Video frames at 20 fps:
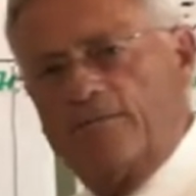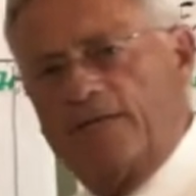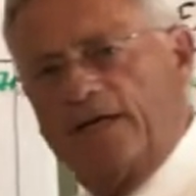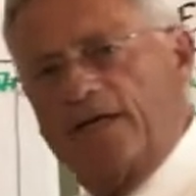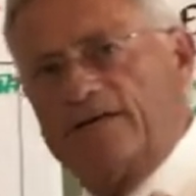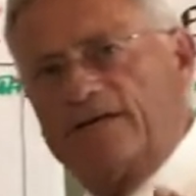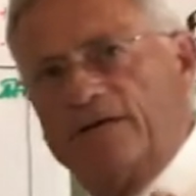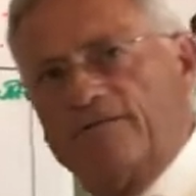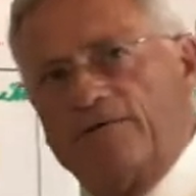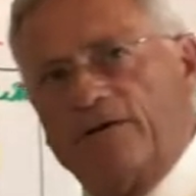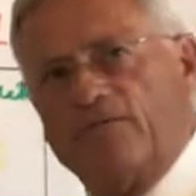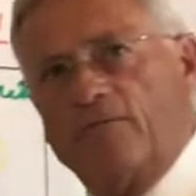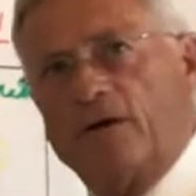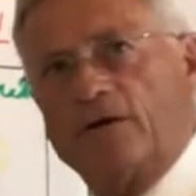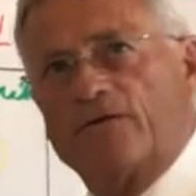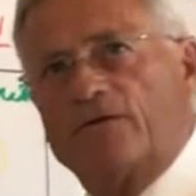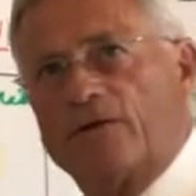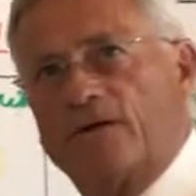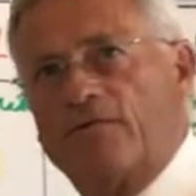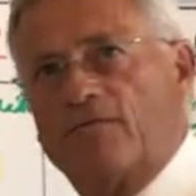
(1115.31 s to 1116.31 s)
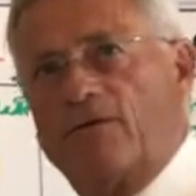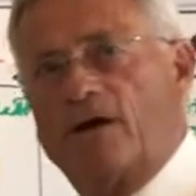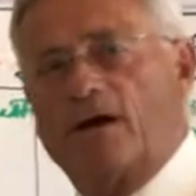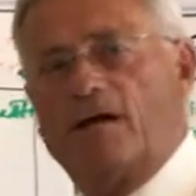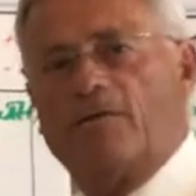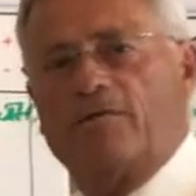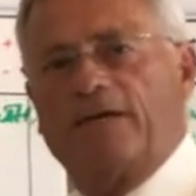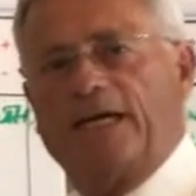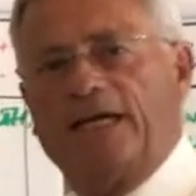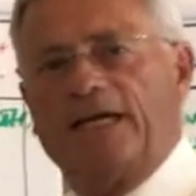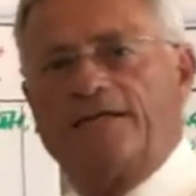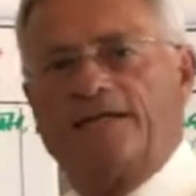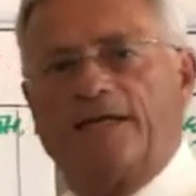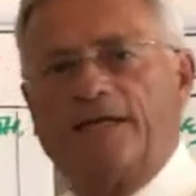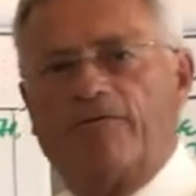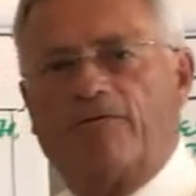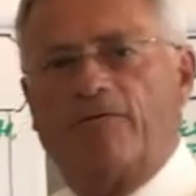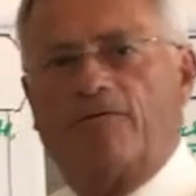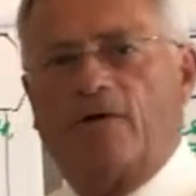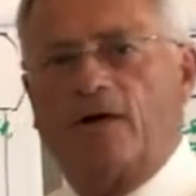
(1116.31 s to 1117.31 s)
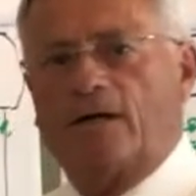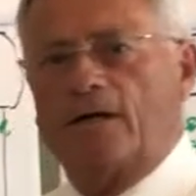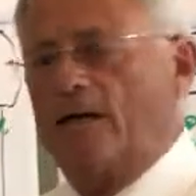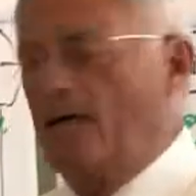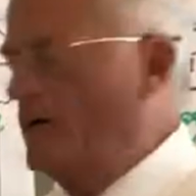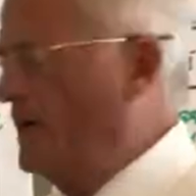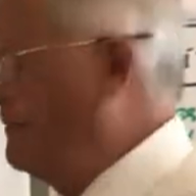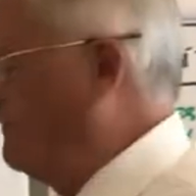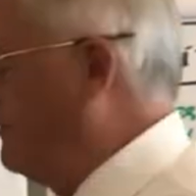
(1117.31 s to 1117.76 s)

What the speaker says: It means that we want to involve each and every one, and